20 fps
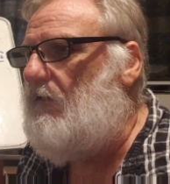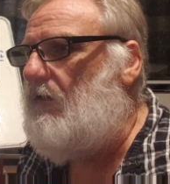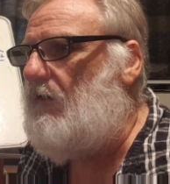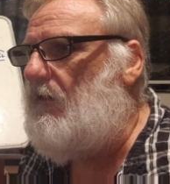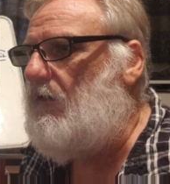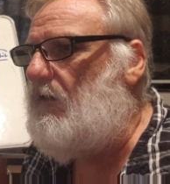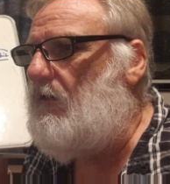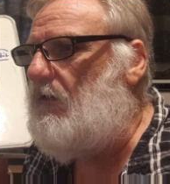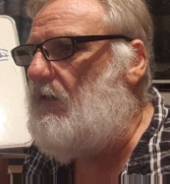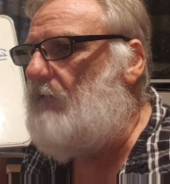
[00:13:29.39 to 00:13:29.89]

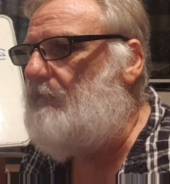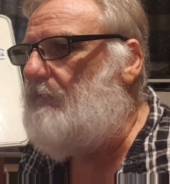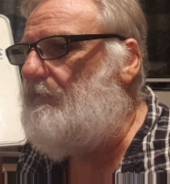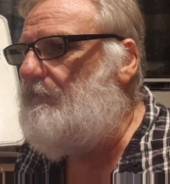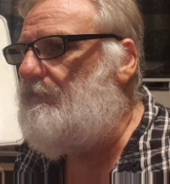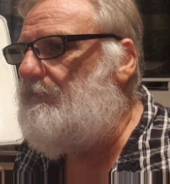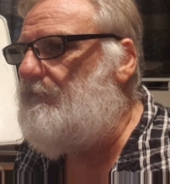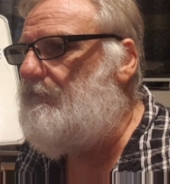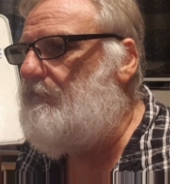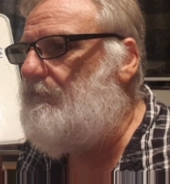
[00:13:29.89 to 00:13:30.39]
and
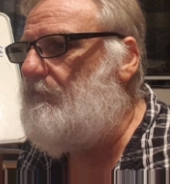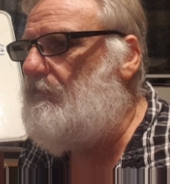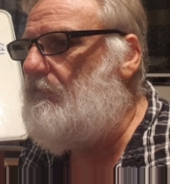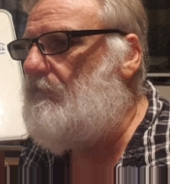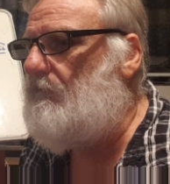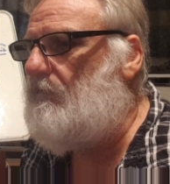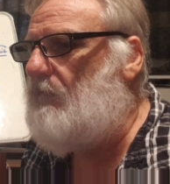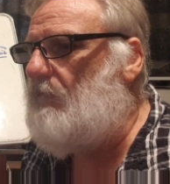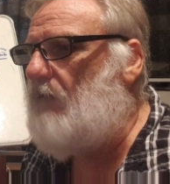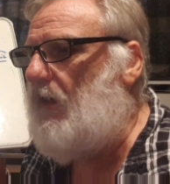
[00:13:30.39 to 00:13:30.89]

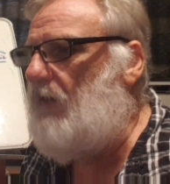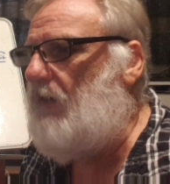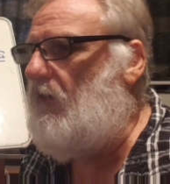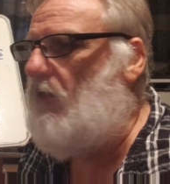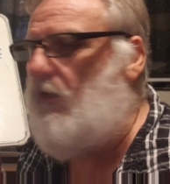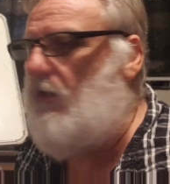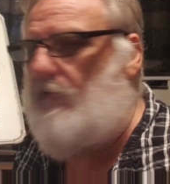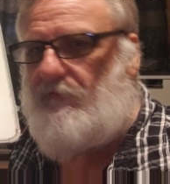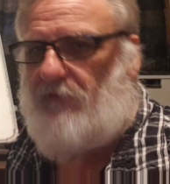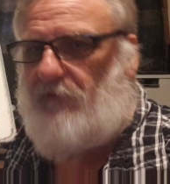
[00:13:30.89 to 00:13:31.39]

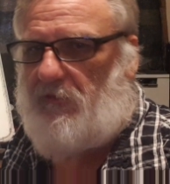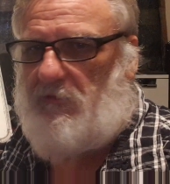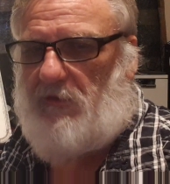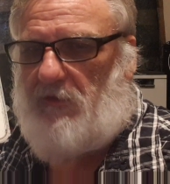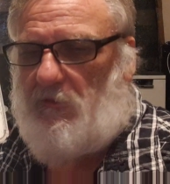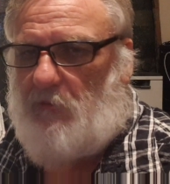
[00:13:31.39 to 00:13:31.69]
I'm very